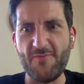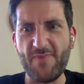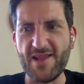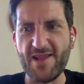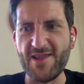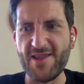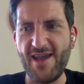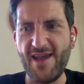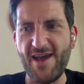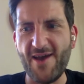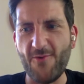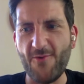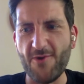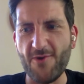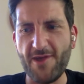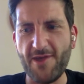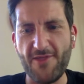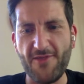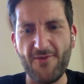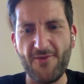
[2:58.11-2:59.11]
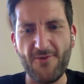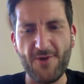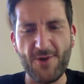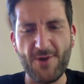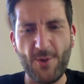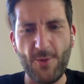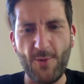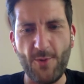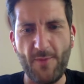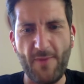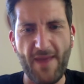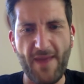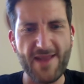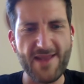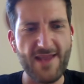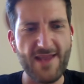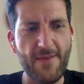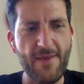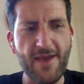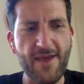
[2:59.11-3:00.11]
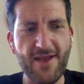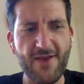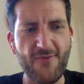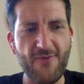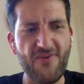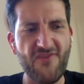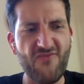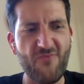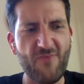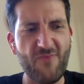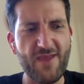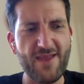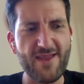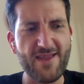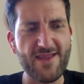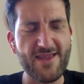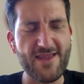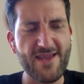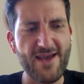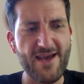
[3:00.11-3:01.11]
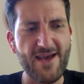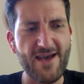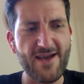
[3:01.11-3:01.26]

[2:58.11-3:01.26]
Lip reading: been working through a global pandemic, we've been